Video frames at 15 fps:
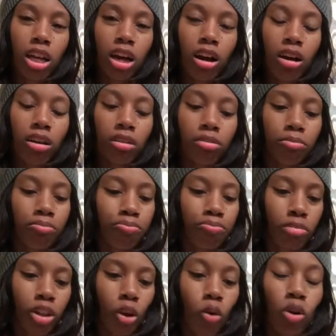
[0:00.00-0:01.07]
um,
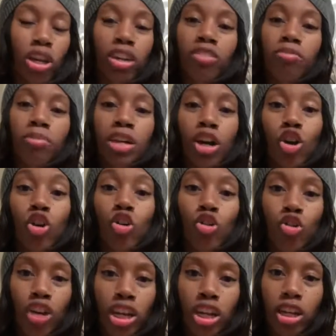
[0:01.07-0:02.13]
or give me a
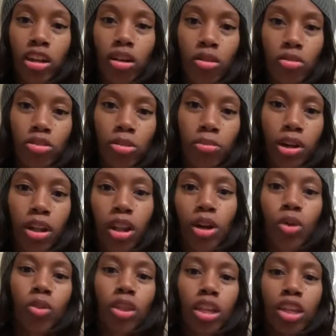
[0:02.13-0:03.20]
credit on some
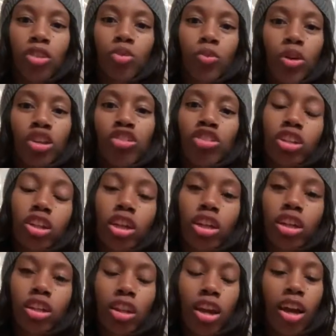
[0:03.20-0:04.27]
clothing is what she
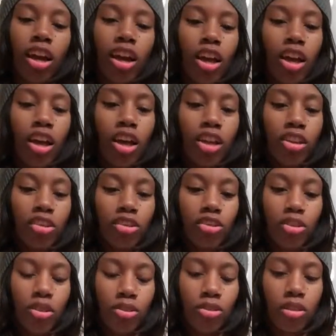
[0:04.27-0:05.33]
did.
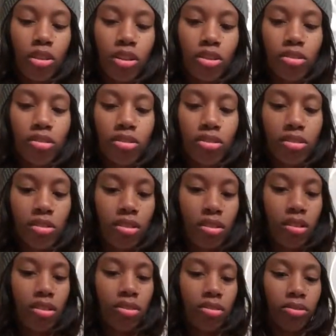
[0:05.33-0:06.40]
So let's see.
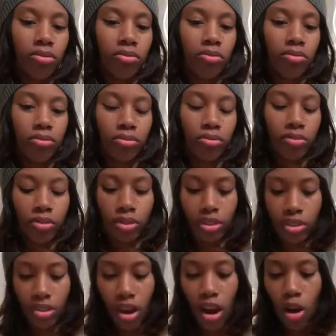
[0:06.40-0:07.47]

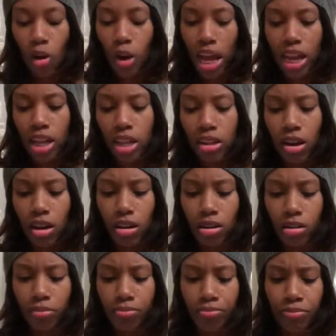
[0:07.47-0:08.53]
Oh, and
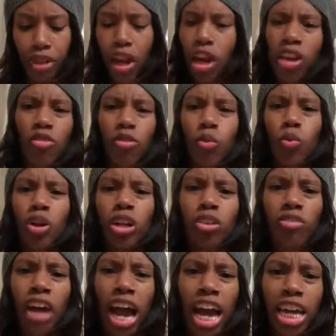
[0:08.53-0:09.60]
um, and for
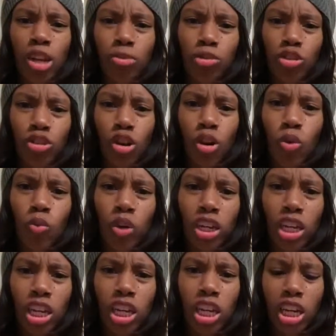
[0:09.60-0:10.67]
whatever items you don't want
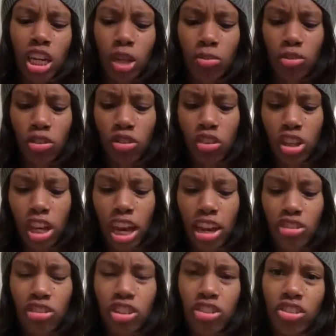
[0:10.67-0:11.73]
to keep, she
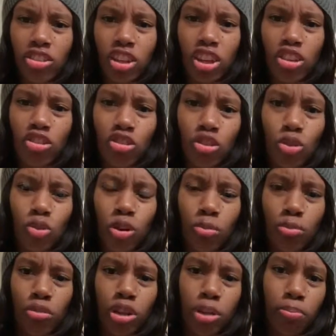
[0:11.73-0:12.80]
actually sends you a
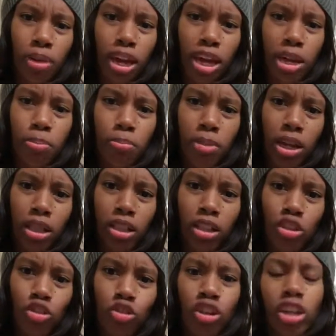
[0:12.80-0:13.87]
prepaid
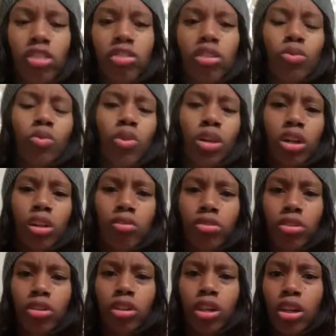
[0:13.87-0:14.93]
mailing address and
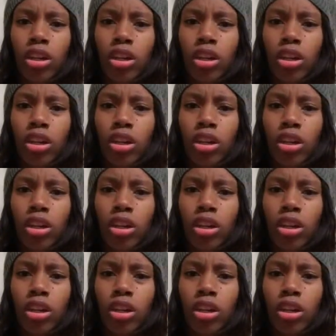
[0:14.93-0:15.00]
whatever